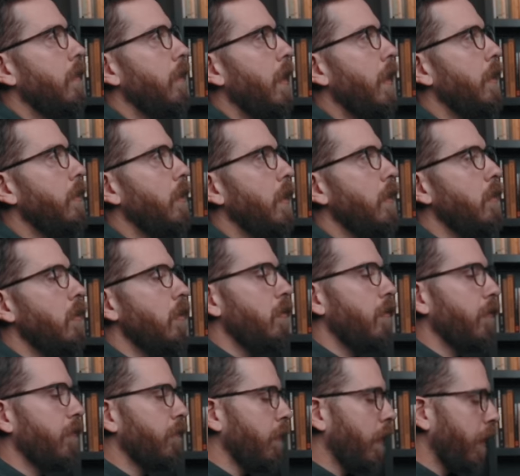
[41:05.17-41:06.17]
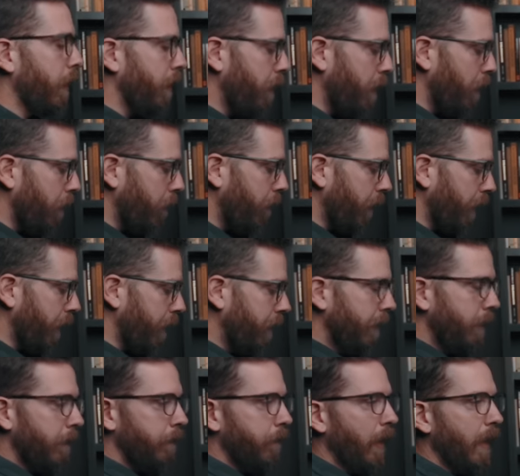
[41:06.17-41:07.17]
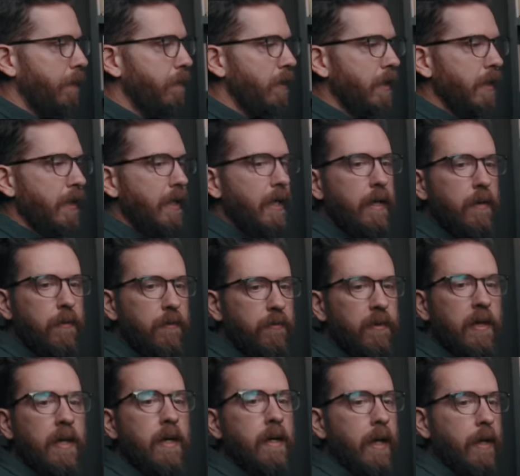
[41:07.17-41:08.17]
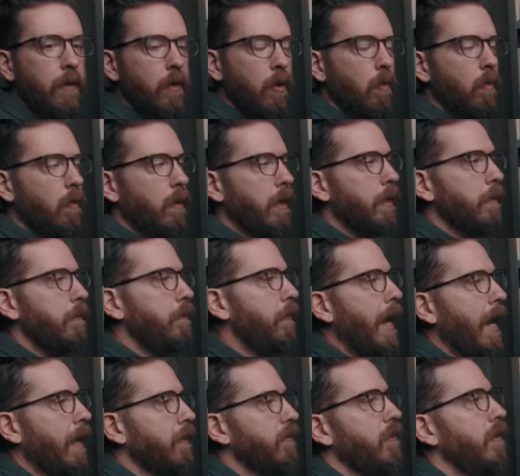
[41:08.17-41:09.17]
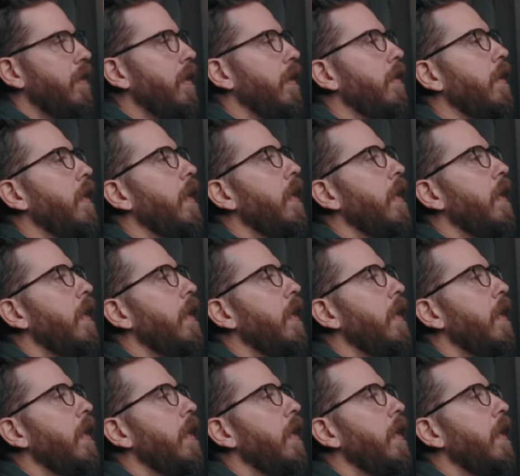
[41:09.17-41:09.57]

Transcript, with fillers: and, and you just want to know that I'm in the key of C and I don't want to accidentally